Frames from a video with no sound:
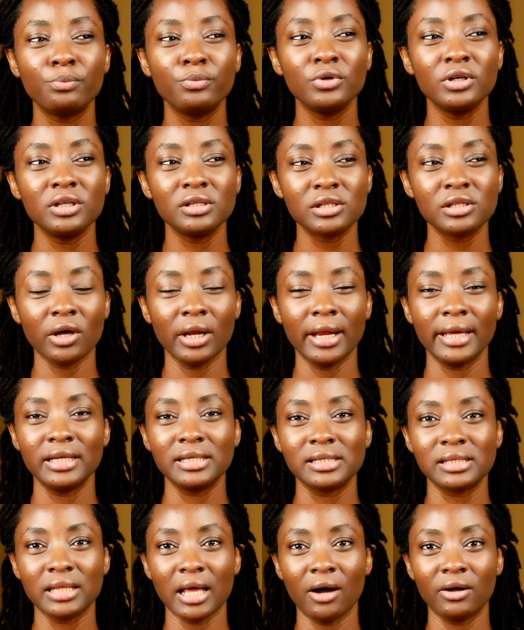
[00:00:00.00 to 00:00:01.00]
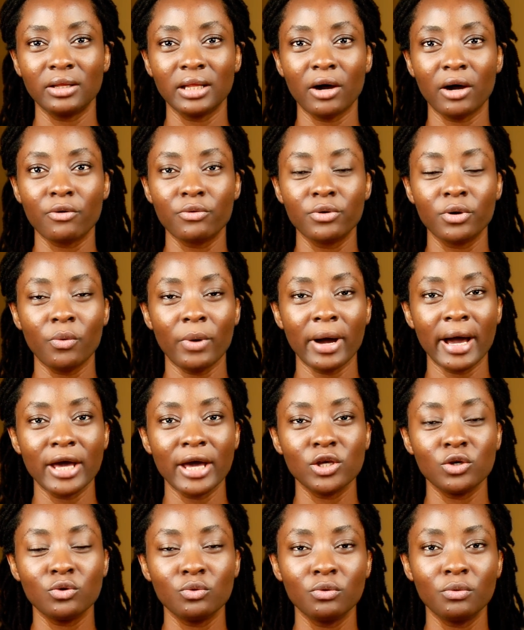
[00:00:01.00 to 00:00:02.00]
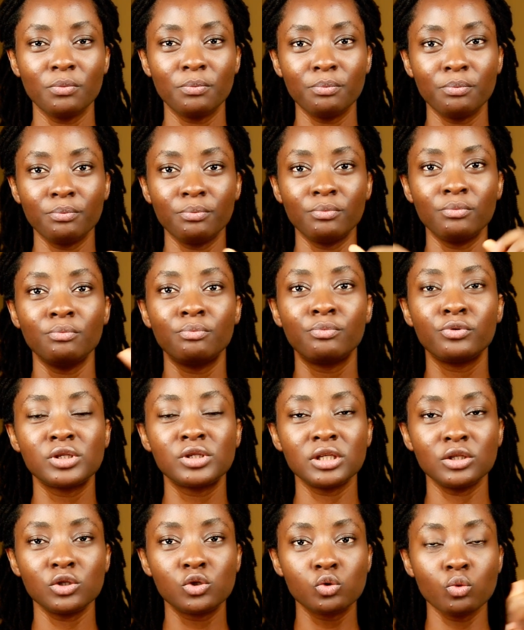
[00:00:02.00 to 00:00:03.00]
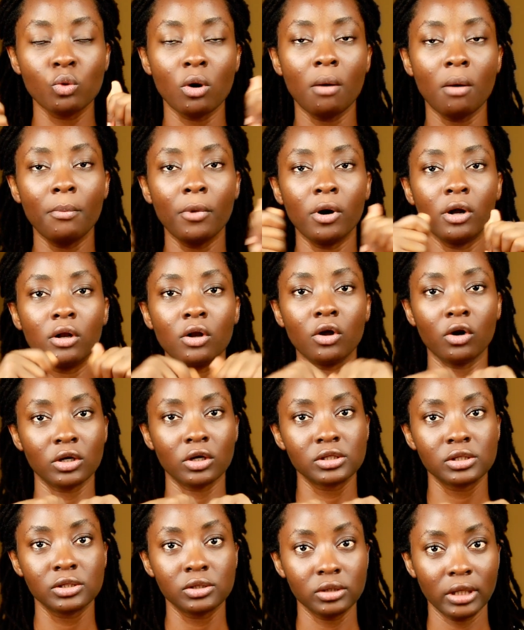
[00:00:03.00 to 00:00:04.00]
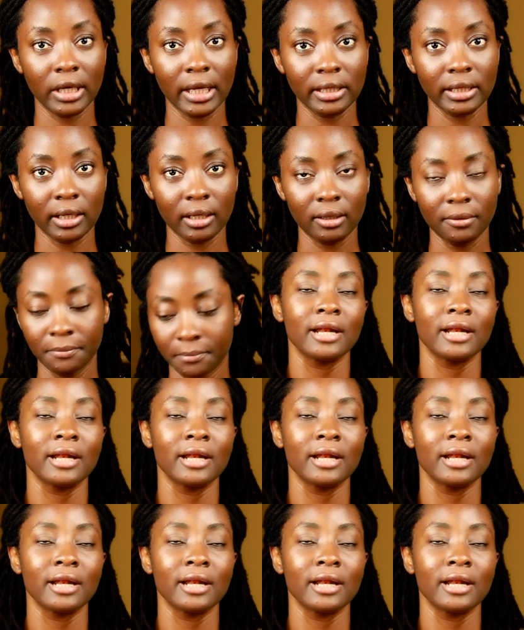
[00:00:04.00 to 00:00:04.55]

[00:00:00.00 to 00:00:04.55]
install any style that will require you putting 2 or more locks together.